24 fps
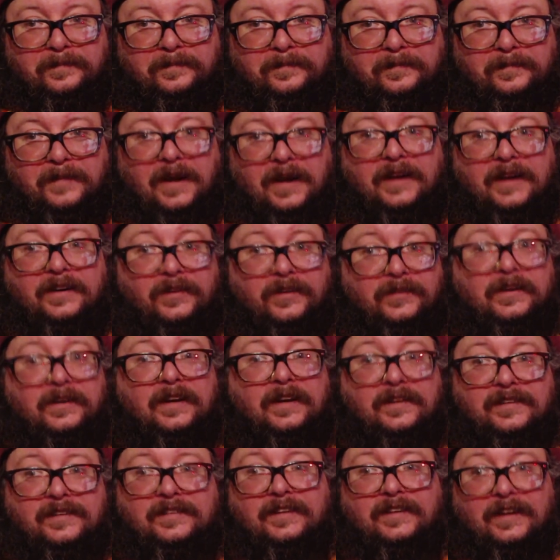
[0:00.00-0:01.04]
I know
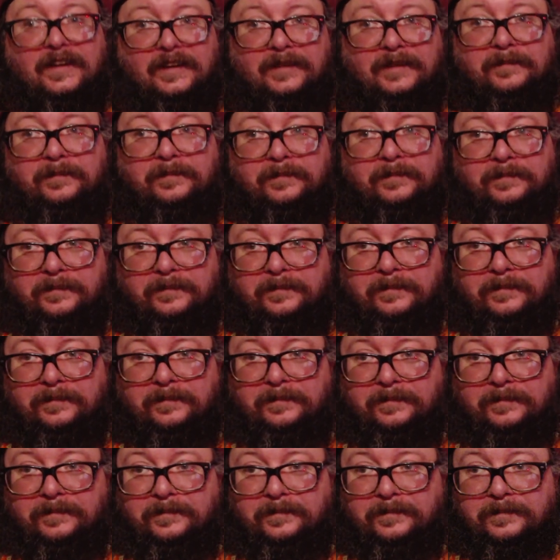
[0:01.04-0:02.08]
next time
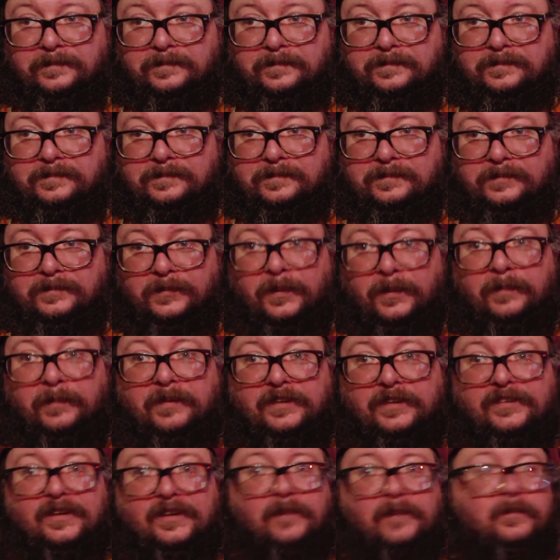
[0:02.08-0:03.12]
be
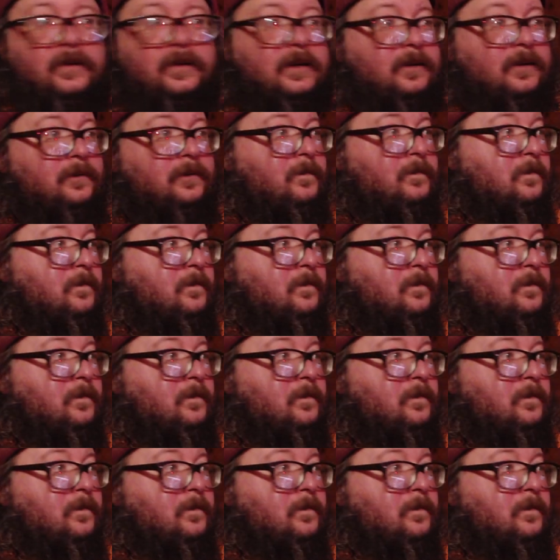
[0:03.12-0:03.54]
somewhere.